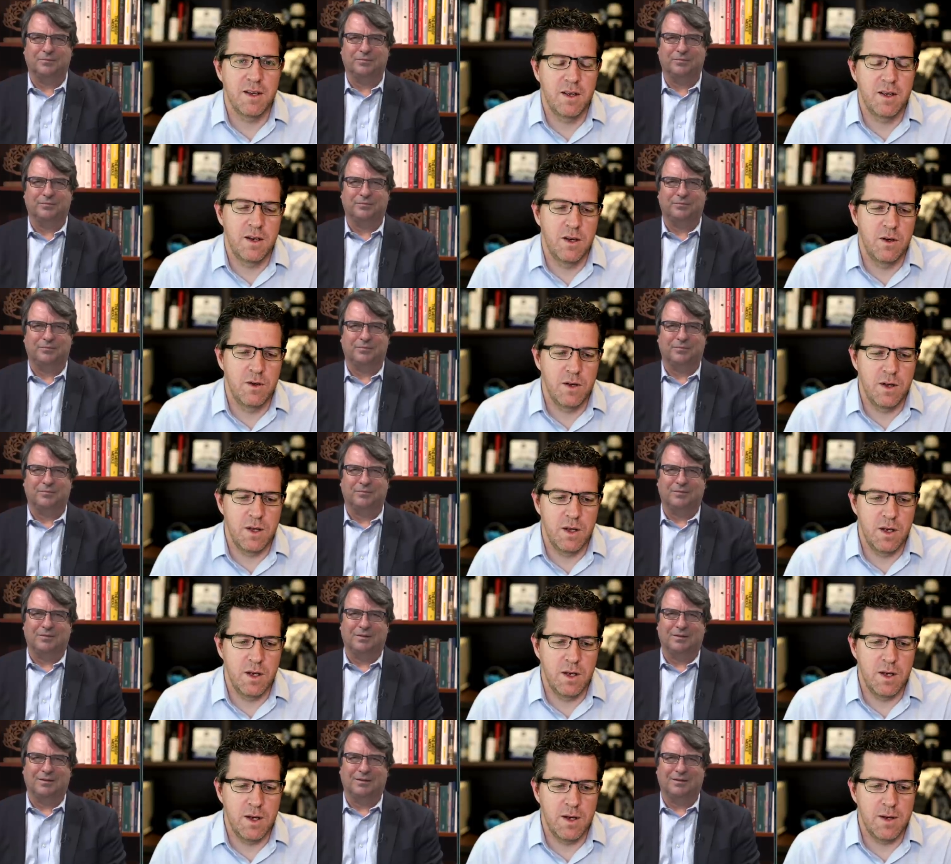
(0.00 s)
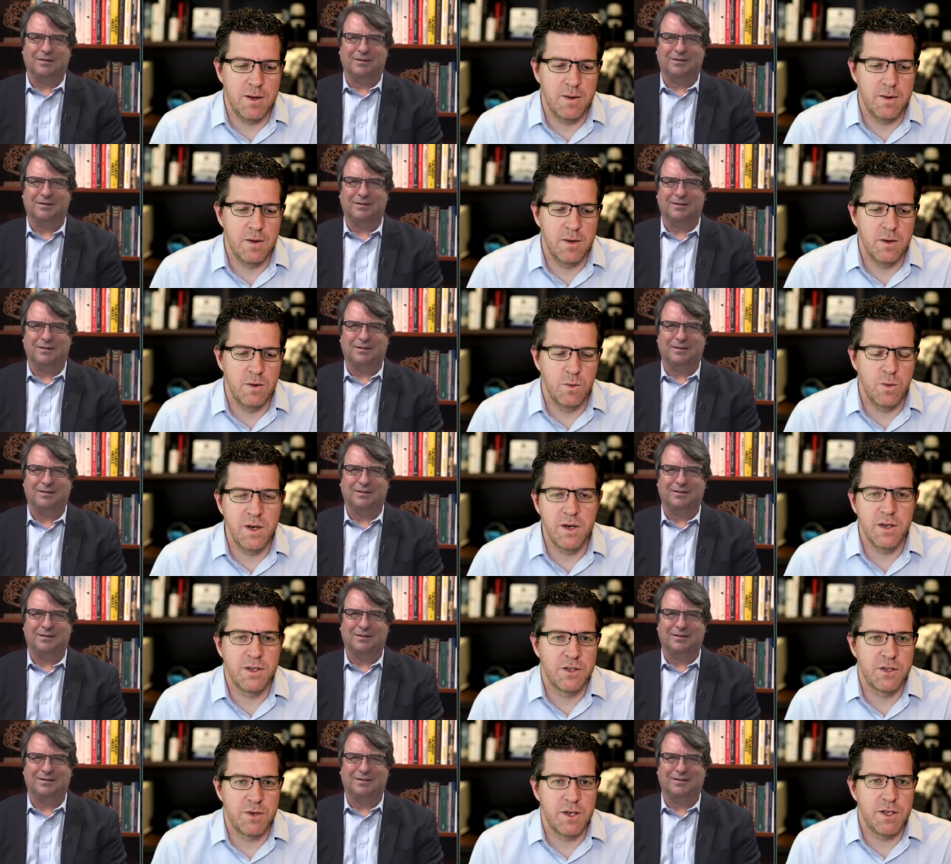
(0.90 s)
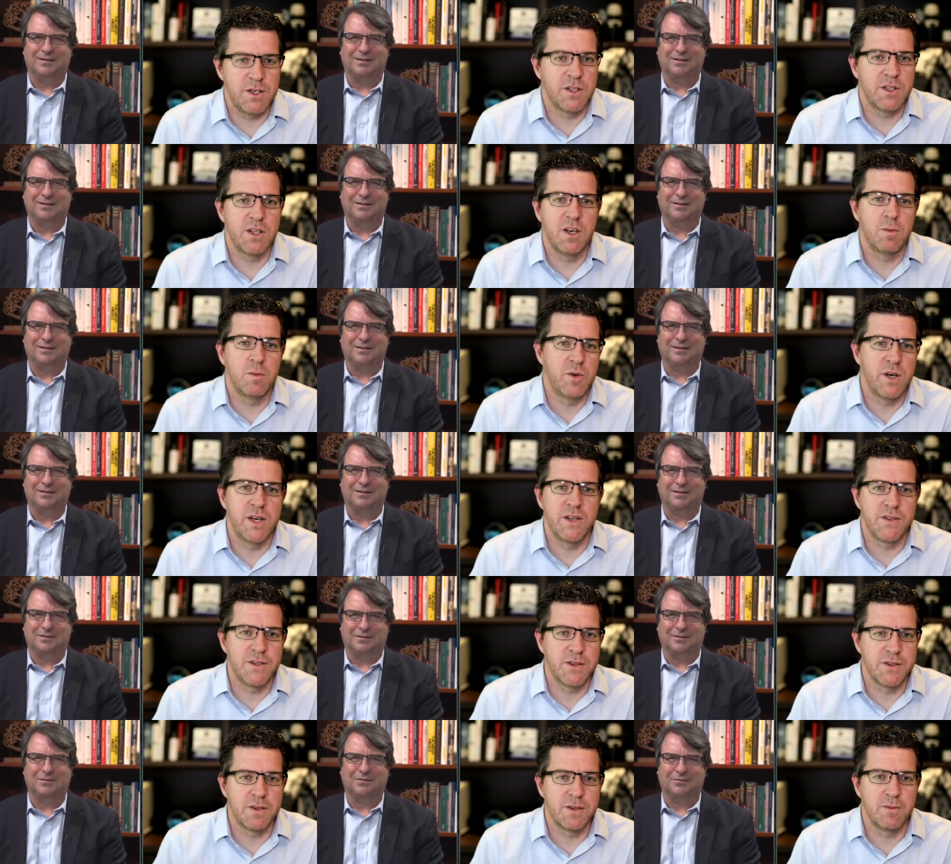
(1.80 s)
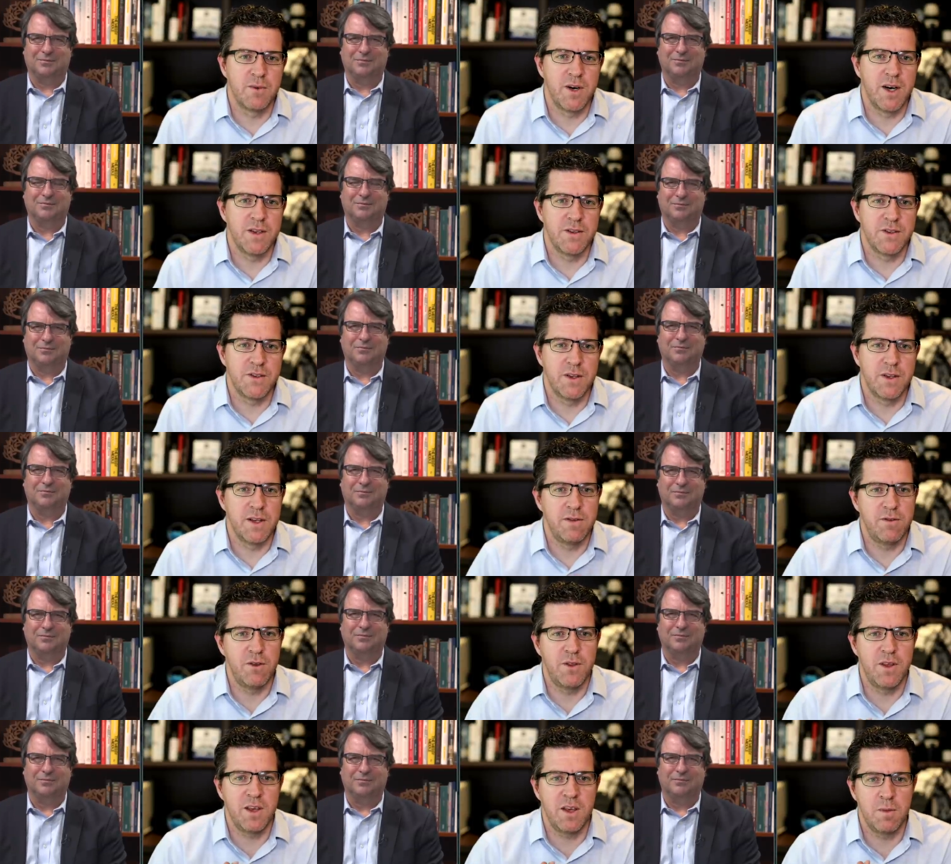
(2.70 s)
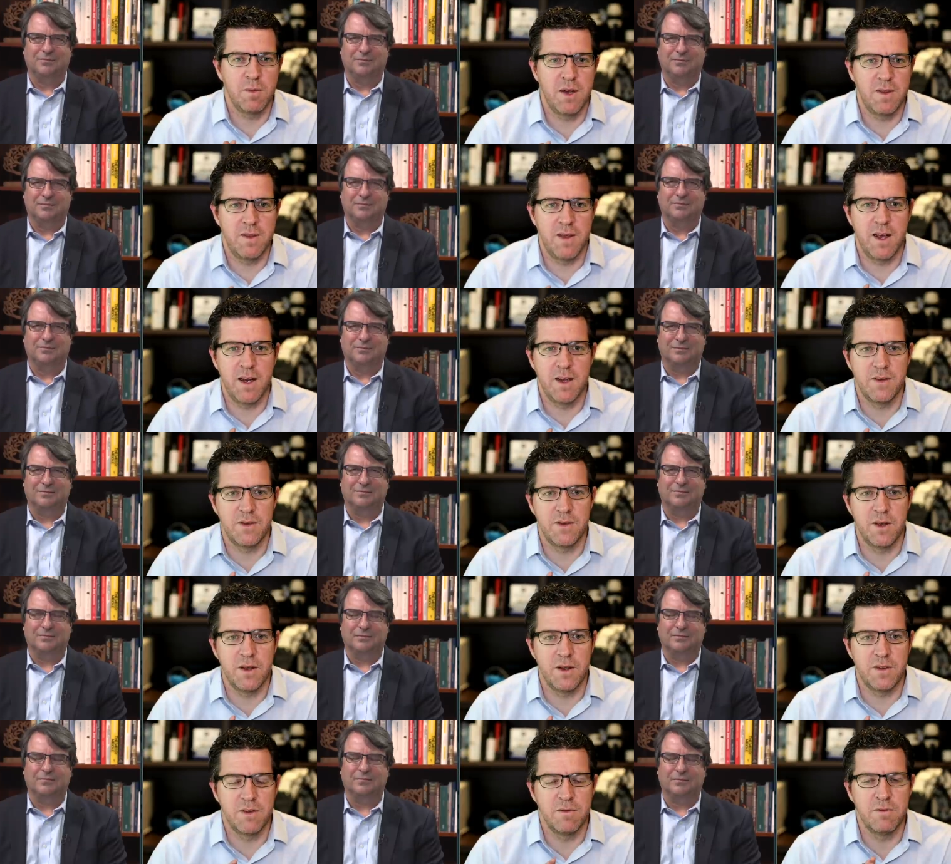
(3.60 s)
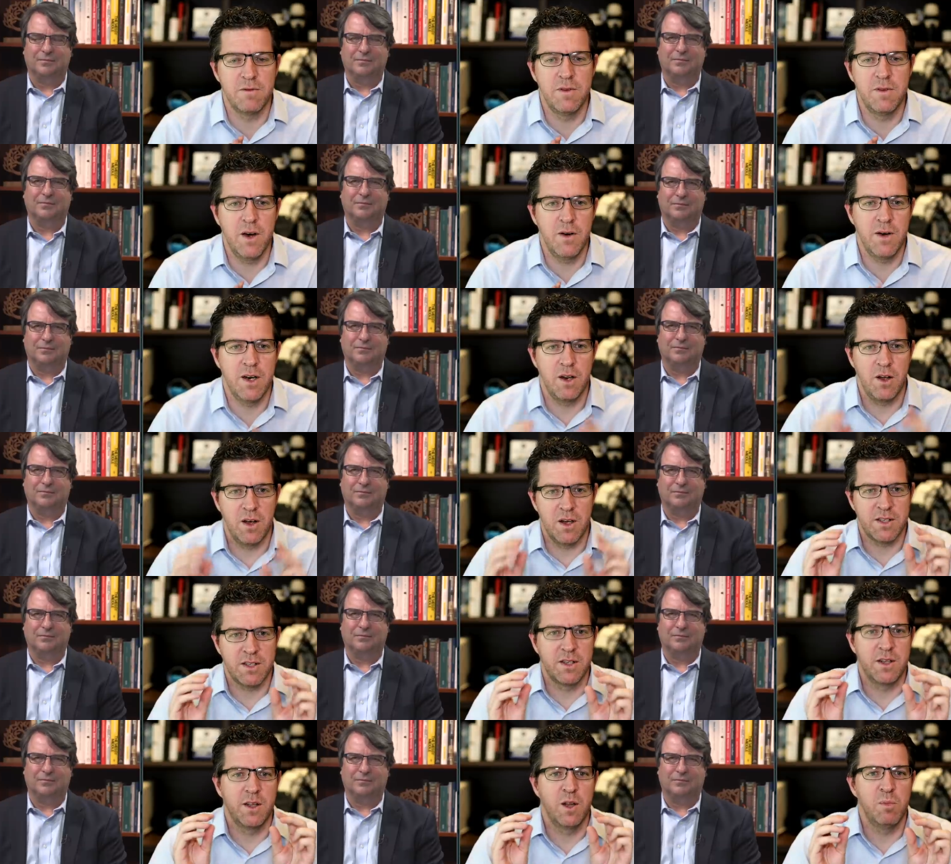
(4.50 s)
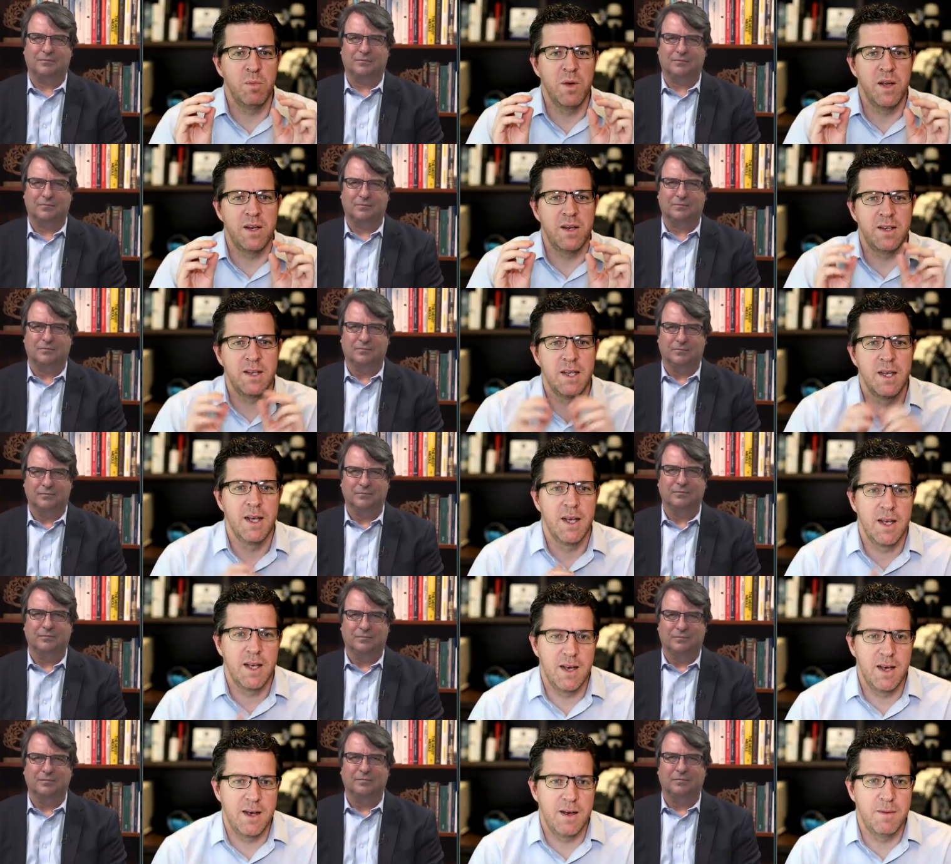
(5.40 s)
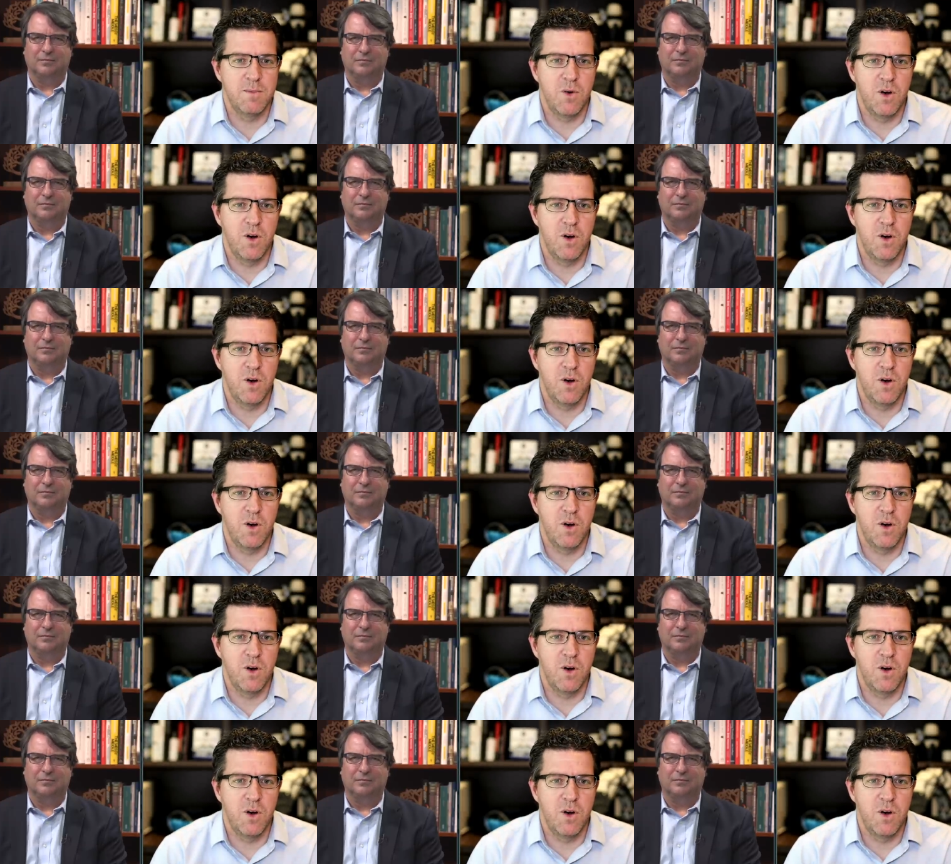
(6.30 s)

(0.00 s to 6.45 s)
Speaker 1: you know, uh, Windows is really just the operating system, right? And so if you think about that as the, the very last little bit um,